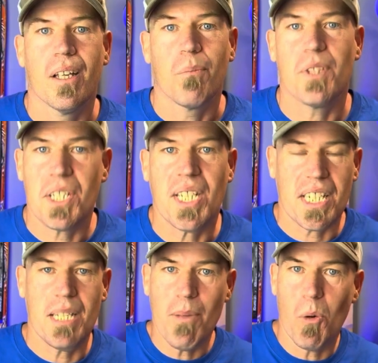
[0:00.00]
With the
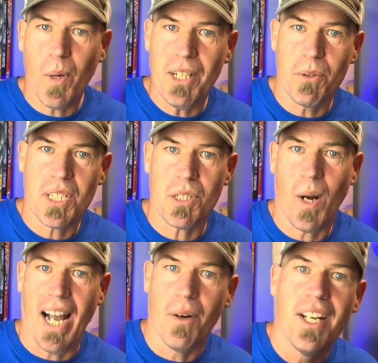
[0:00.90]
60mm wheels as
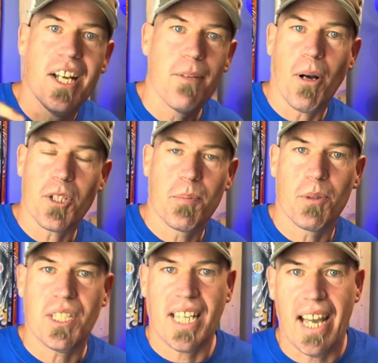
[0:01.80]
well, possible
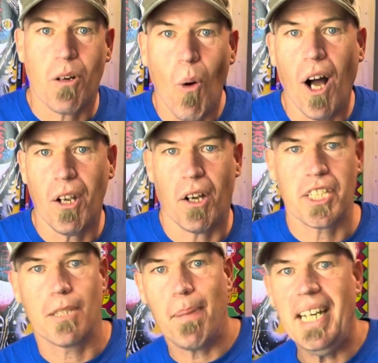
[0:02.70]
to get quite a lot of
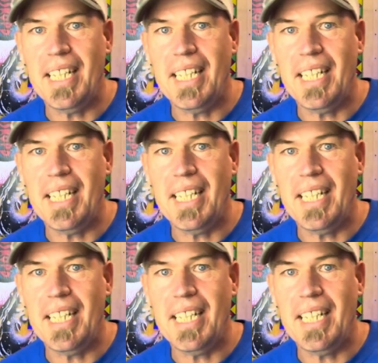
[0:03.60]
speed